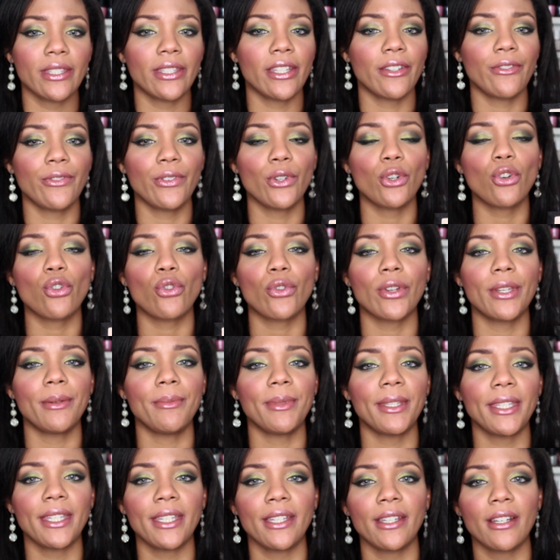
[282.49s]
They feel
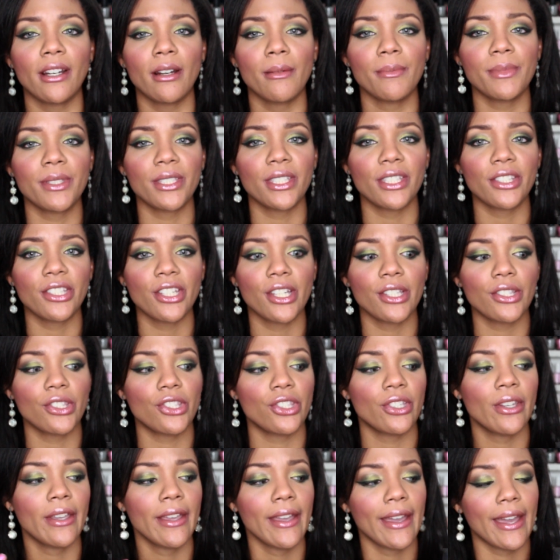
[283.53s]
creamy to the
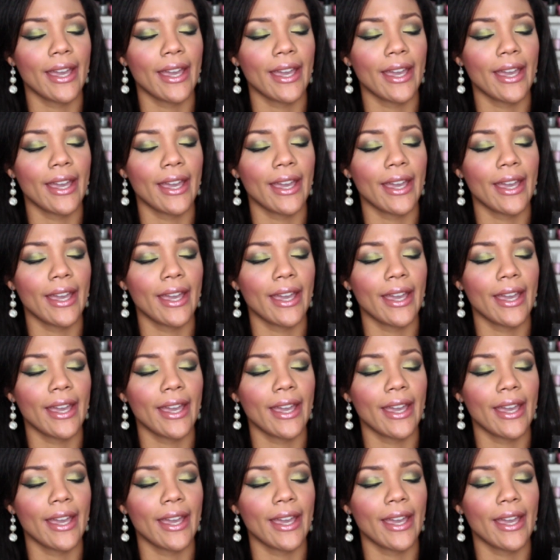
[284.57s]
touch,